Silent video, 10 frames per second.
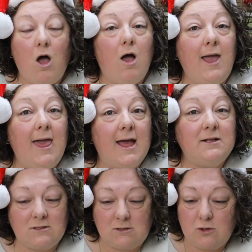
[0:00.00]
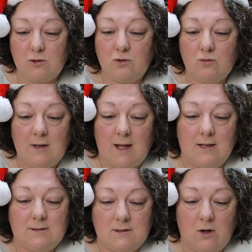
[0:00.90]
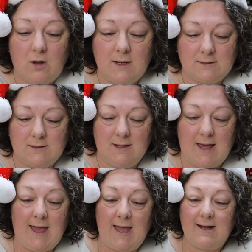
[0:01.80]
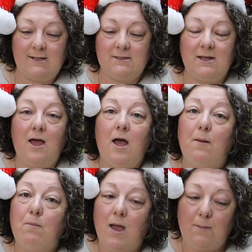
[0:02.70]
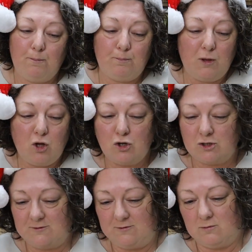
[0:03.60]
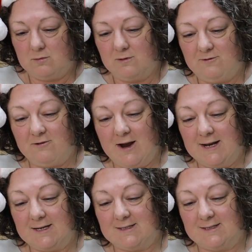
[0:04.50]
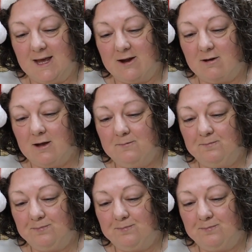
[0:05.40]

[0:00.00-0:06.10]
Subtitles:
I had Circle last night, and my beautiful friend Sarah